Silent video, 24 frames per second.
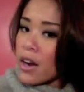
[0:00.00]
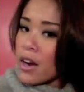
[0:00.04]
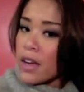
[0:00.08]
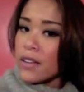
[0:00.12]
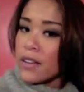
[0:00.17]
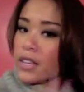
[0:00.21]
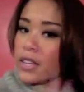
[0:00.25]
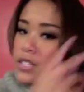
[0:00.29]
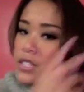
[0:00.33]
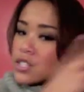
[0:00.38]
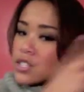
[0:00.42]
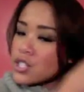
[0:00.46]
I
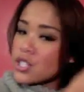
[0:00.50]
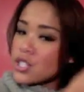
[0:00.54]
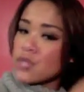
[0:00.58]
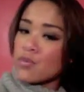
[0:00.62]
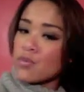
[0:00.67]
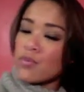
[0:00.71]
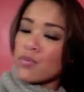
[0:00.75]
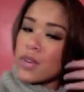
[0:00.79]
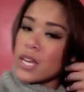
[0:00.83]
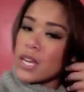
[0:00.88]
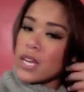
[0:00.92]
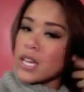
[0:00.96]
like to just
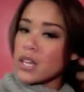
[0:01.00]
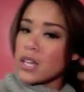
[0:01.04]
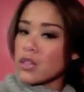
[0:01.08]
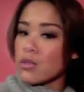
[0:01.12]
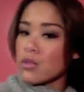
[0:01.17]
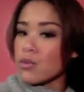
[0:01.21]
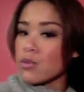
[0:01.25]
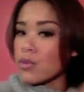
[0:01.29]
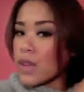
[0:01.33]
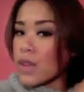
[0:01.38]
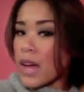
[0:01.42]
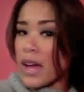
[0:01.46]
rake it
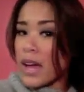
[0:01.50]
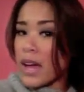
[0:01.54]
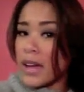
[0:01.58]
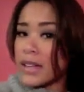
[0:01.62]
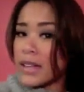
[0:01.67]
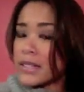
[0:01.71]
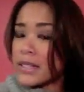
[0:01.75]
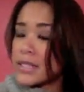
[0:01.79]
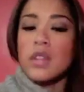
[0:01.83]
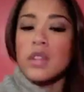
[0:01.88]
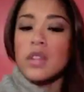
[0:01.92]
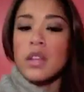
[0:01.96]
through the
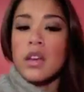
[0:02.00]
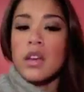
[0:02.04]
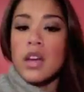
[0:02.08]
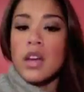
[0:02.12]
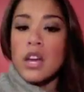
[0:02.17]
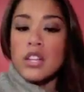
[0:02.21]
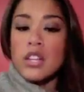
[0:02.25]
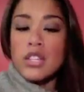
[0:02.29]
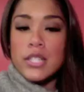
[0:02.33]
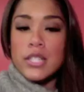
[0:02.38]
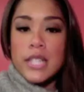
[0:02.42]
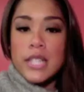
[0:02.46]
ends
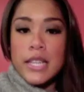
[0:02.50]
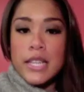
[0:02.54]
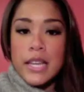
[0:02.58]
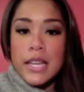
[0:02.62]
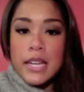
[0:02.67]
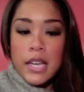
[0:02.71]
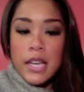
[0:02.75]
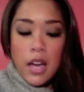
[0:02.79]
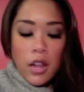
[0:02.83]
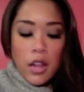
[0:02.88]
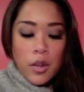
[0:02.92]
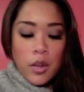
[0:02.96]
just like
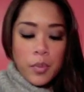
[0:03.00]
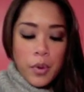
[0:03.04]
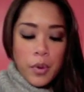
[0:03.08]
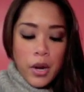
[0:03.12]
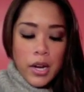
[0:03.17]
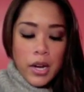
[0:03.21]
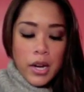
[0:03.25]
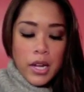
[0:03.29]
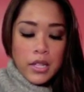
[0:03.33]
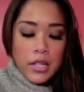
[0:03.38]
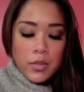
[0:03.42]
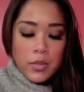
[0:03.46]
any other
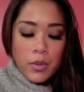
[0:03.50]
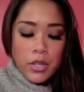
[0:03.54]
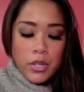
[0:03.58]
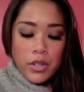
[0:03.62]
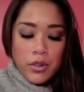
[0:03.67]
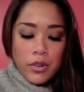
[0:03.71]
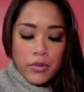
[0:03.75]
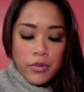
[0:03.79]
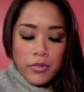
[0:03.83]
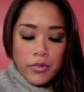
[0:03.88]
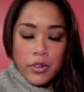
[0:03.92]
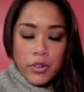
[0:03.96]
product, when
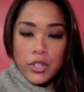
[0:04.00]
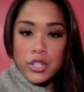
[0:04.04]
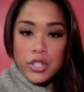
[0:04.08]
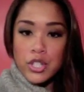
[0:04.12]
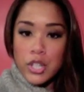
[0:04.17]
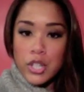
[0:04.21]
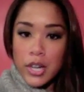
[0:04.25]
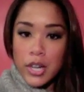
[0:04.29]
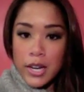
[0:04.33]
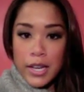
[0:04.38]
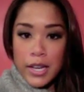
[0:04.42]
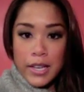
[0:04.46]
you're first
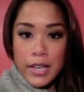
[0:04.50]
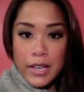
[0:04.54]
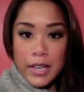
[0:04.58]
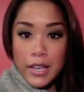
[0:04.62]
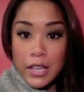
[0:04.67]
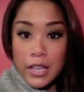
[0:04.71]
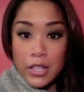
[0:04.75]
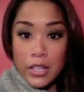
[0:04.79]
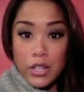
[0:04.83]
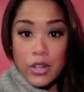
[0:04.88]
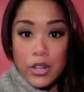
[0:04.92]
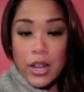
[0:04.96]
trying it
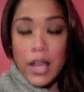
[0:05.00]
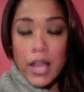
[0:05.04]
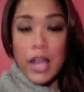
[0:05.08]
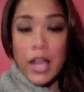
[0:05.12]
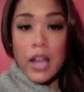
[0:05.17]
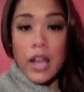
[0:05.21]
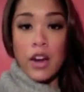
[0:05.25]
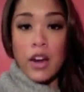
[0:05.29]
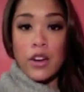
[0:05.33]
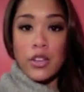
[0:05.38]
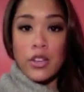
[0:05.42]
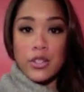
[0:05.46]
in your
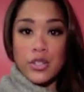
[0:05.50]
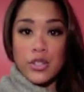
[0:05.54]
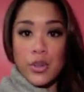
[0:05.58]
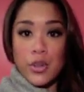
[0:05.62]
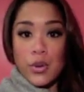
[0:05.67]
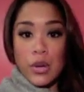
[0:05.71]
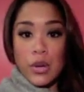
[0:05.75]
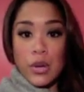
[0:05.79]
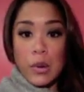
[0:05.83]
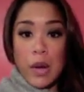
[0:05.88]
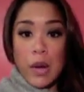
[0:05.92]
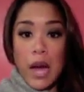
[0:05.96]
hair, you
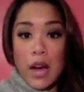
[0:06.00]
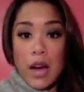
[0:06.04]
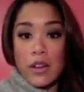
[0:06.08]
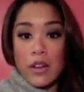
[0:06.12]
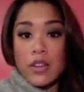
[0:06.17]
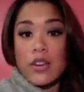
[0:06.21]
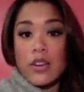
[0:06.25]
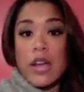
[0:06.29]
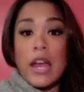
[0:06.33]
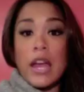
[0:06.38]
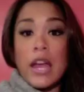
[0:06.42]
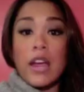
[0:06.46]
don't know how
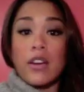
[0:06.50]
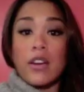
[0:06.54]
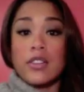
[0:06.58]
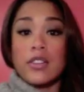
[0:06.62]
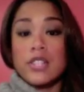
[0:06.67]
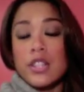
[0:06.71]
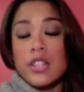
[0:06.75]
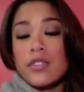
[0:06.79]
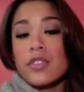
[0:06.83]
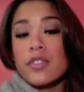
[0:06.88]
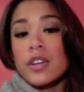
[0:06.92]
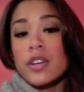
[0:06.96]
your hair is
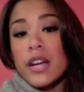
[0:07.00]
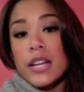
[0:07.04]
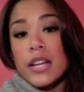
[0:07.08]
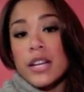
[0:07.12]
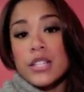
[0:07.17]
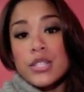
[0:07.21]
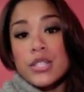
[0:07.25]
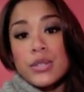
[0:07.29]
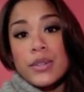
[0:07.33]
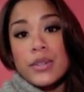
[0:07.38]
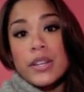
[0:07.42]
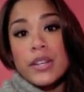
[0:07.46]
going to react
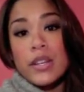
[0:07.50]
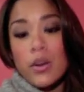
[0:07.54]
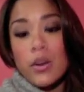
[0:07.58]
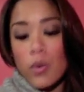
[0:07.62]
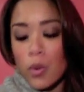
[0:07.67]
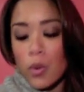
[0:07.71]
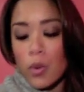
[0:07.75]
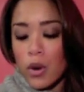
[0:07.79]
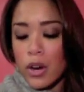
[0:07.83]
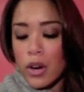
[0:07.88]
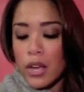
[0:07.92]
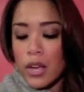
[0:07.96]
to it
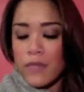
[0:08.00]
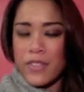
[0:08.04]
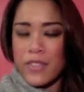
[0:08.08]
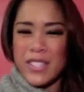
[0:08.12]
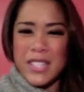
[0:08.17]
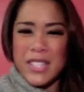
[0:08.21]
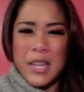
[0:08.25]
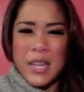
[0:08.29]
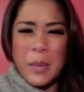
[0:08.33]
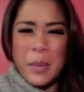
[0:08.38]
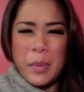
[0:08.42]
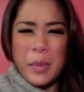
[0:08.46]
or if it's
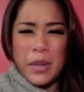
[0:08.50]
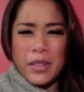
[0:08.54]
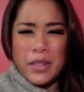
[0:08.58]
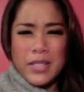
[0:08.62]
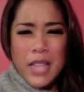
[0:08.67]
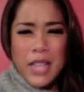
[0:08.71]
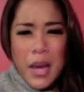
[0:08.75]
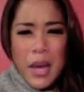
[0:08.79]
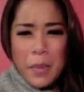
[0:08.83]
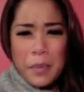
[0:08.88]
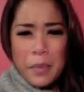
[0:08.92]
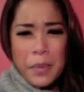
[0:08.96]
going to build
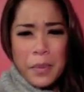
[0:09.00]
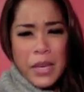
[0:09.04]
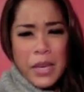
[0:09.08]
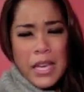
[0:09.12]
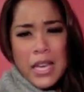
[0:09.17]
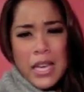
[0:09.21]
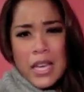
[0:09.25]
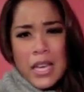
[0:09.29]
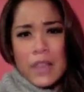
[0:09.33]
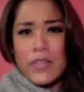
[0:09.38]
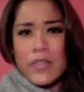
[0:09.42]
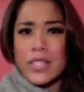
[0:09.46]
up,
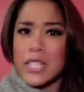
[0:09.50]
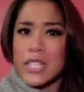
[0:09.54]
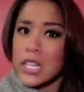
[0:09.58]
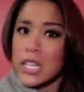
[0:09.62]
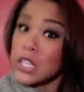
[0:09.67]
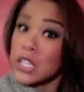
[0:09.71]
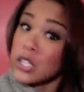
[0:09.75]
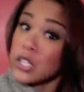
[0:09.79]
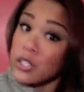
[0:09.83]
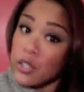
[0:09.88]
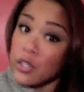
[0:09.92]
if it's going to look